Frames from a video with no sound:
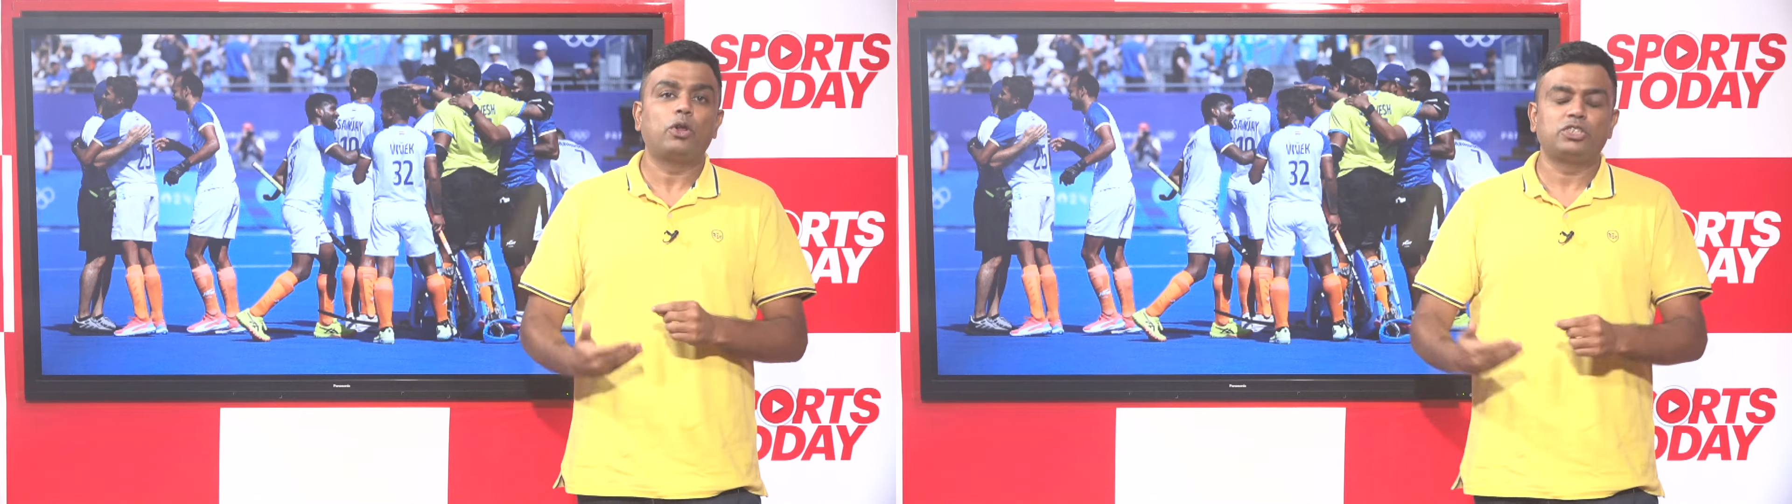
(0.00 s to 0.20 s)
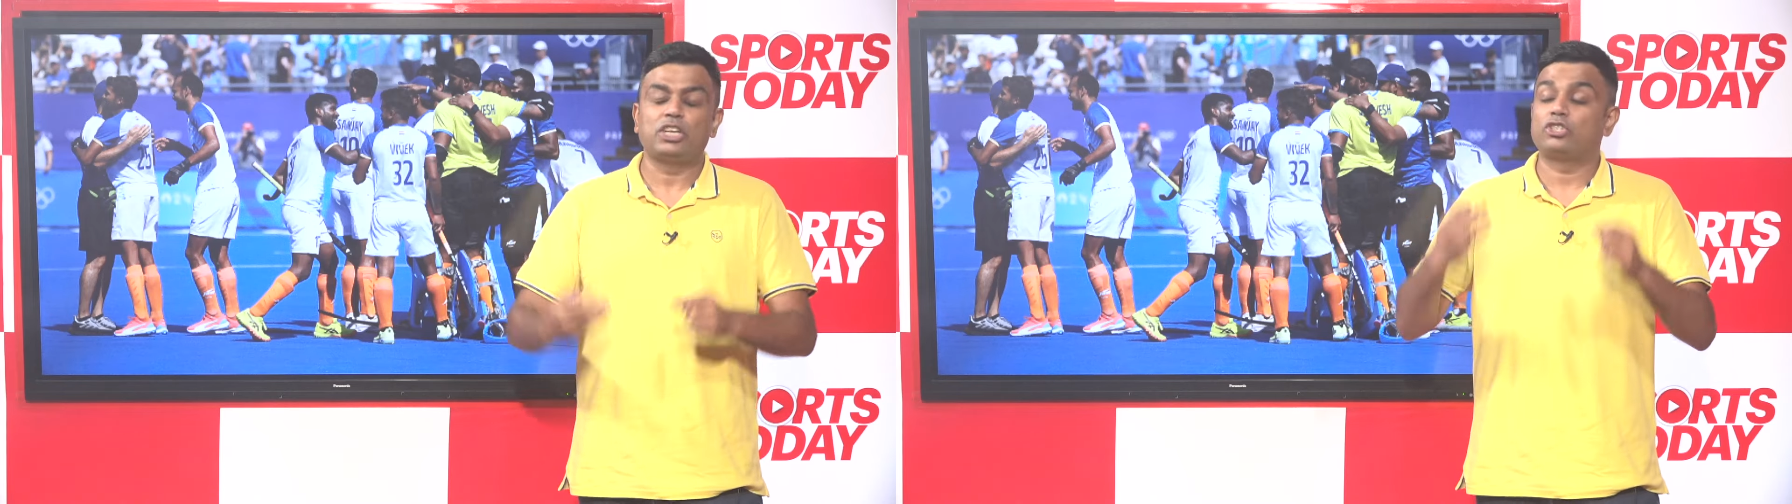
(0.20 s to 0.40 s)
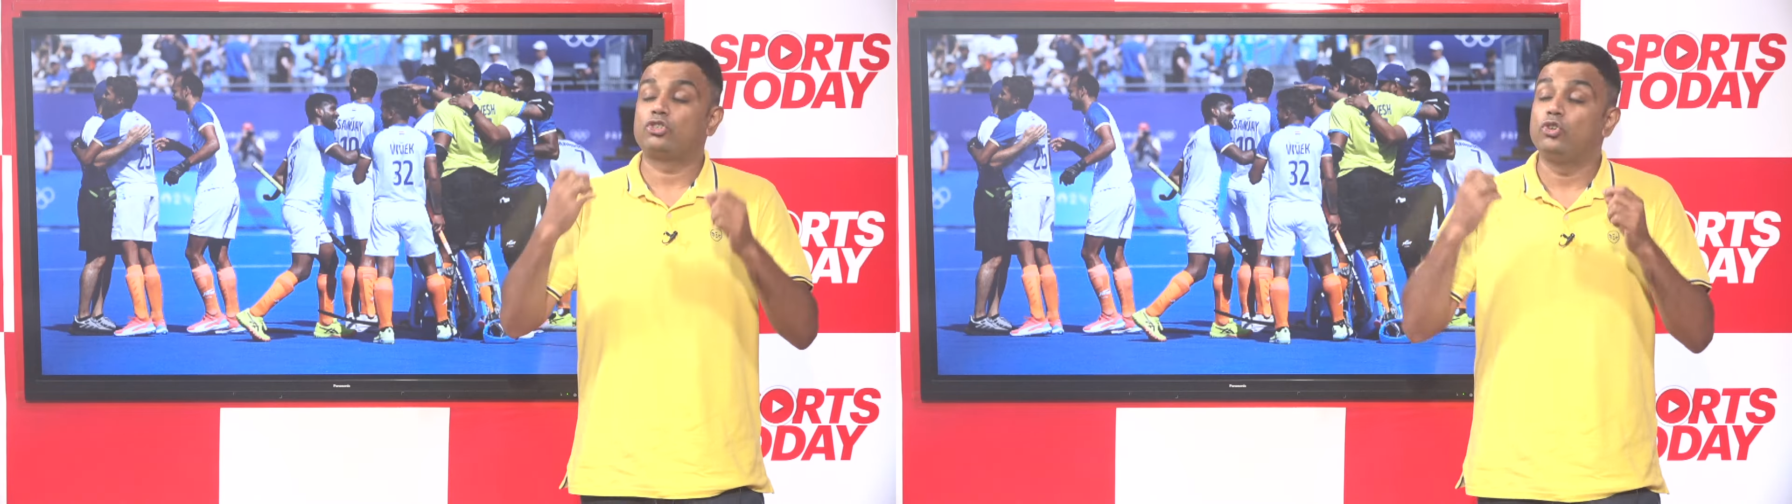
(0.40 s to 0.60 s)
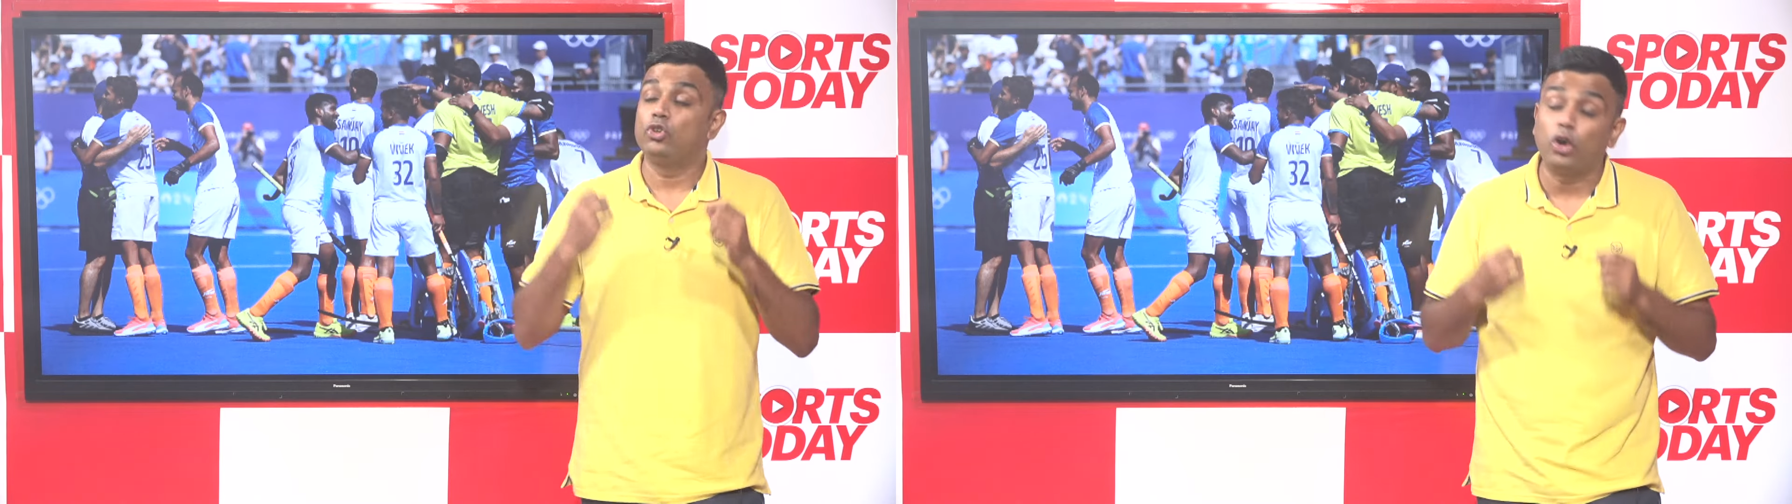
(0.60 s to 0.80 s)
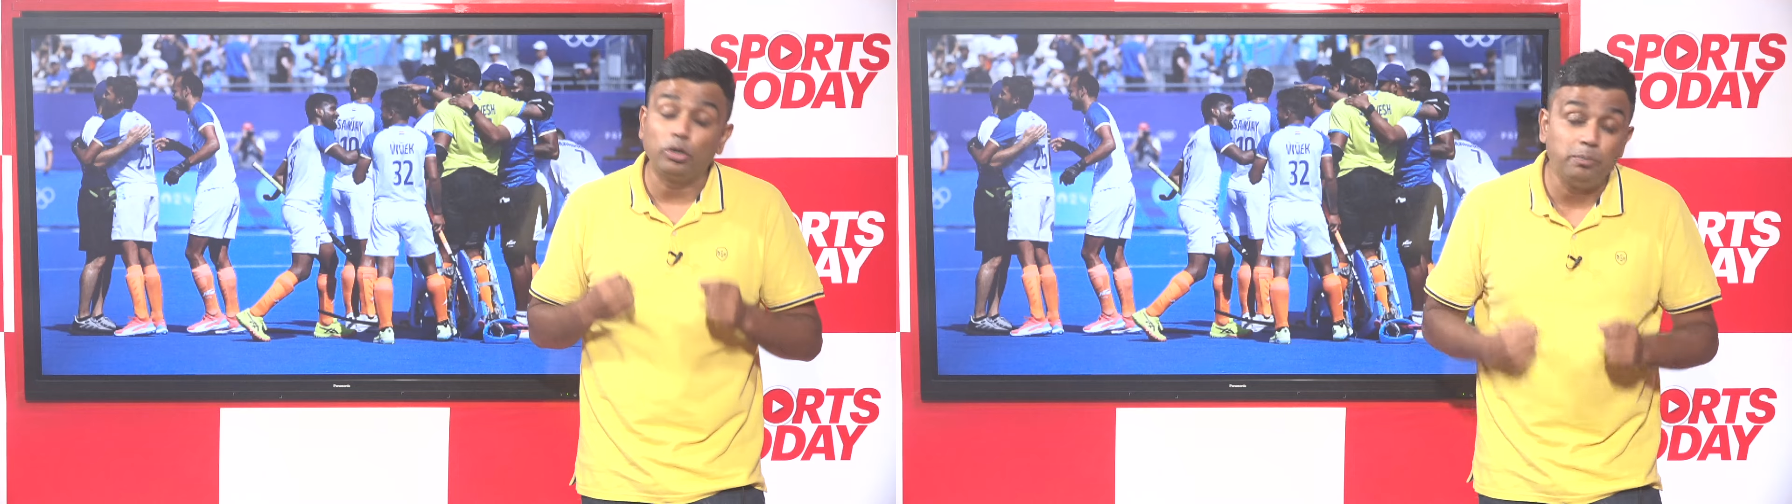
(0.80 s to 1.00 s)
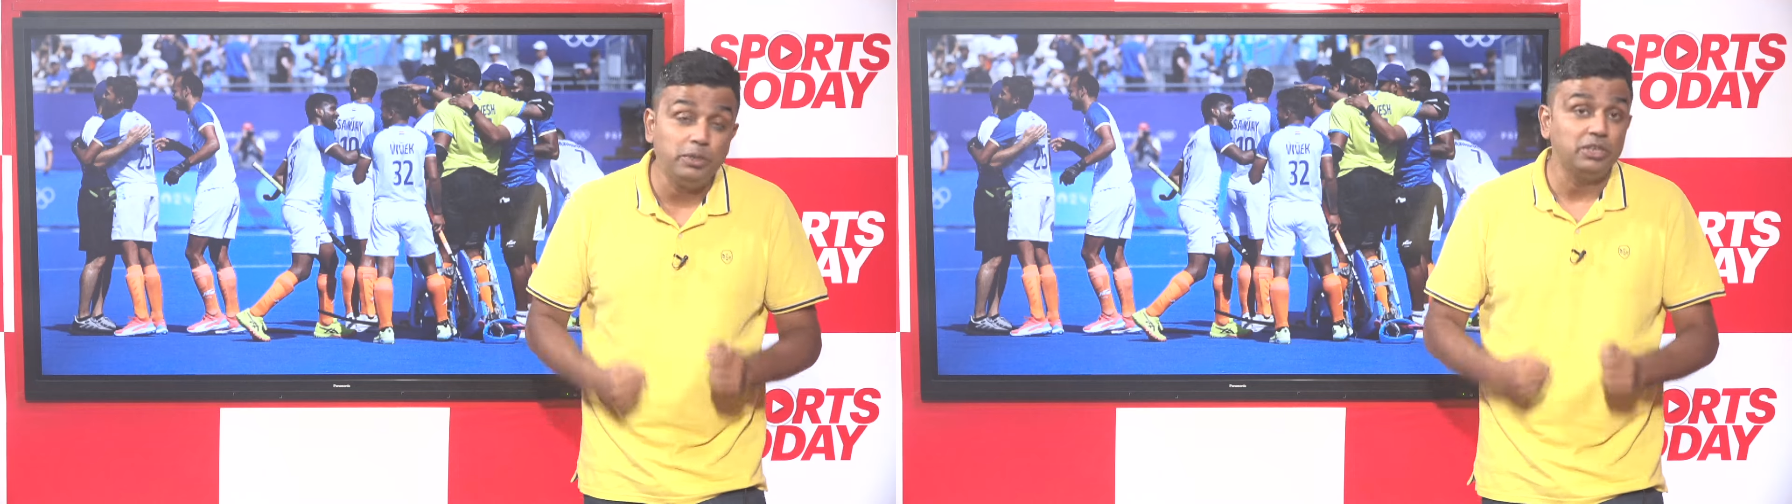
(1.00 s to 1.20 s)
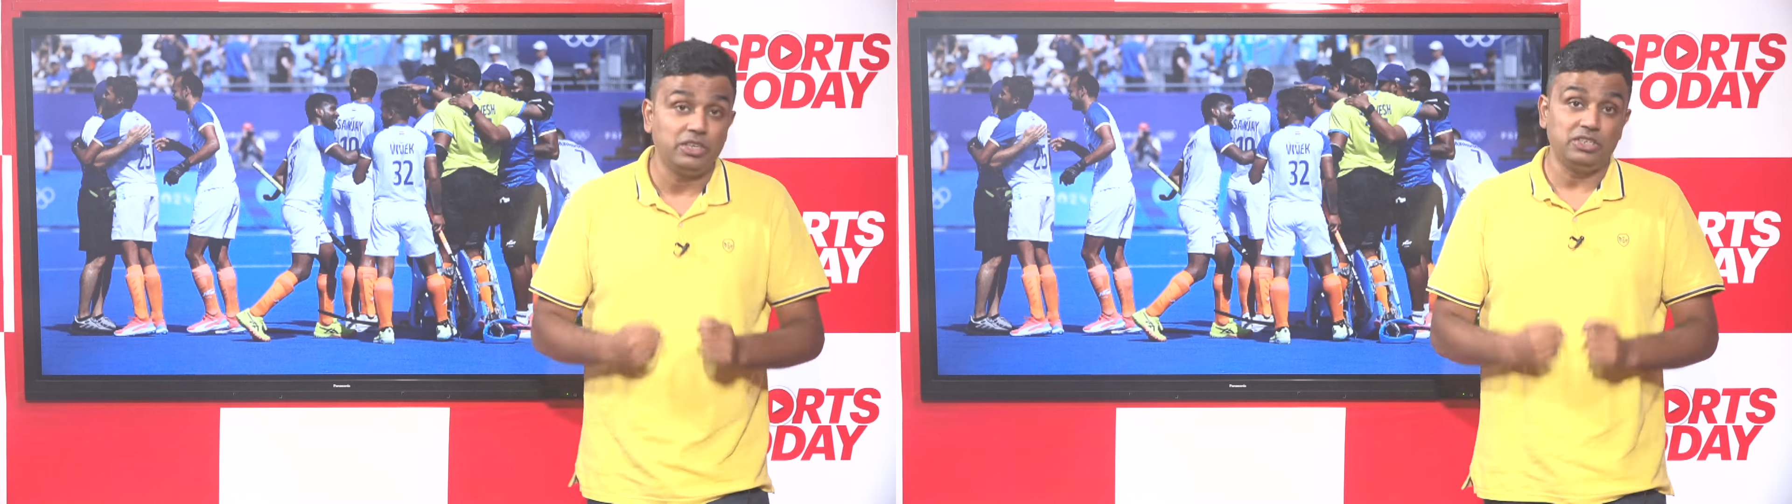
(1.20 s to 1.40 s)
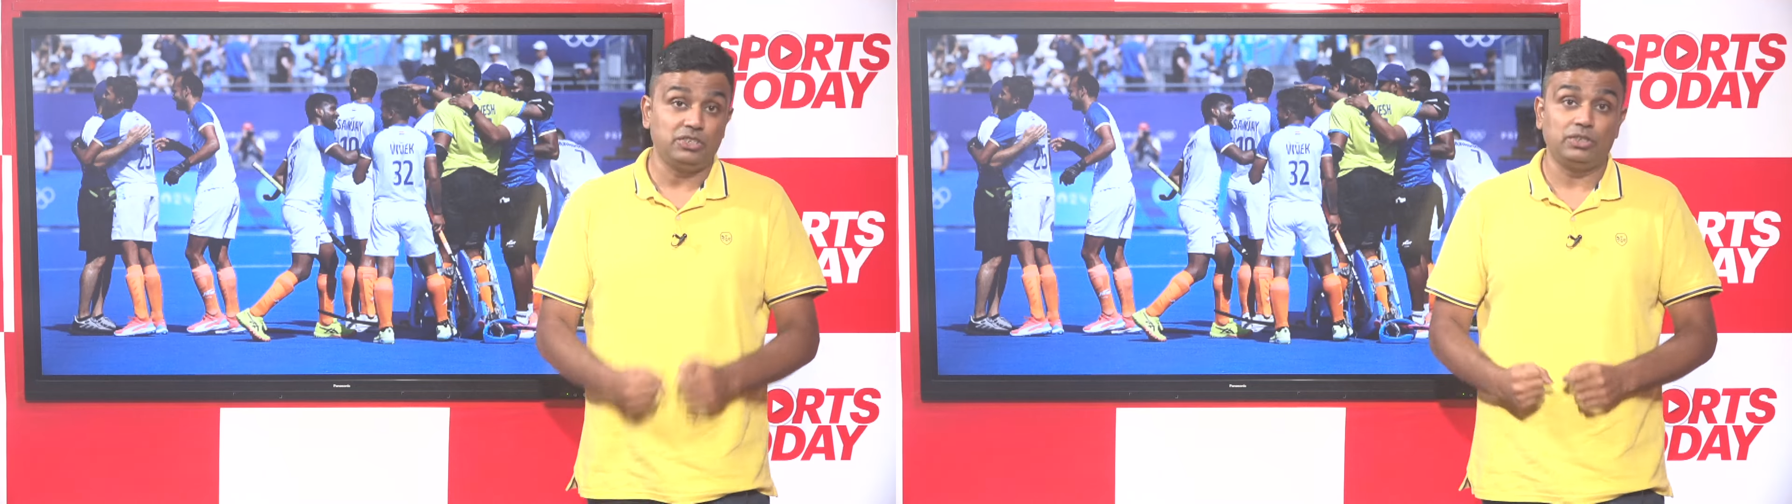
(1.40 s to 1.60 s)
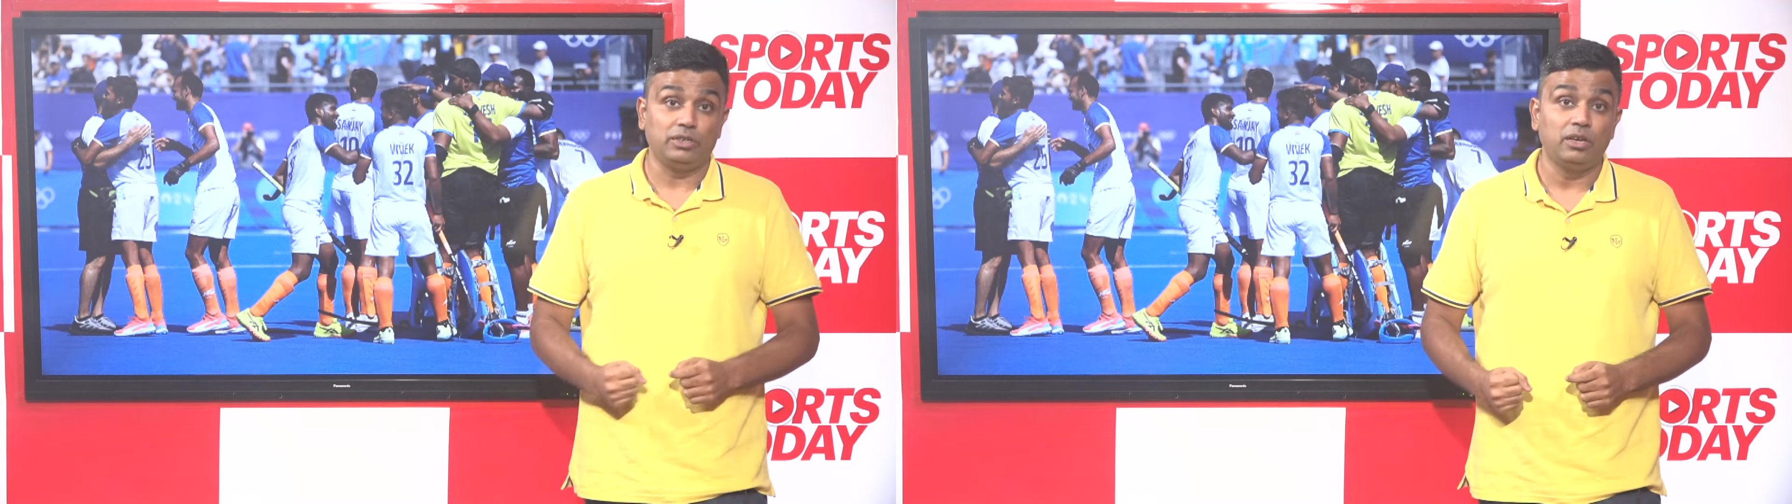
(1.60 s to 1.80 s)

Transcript: has not been easy.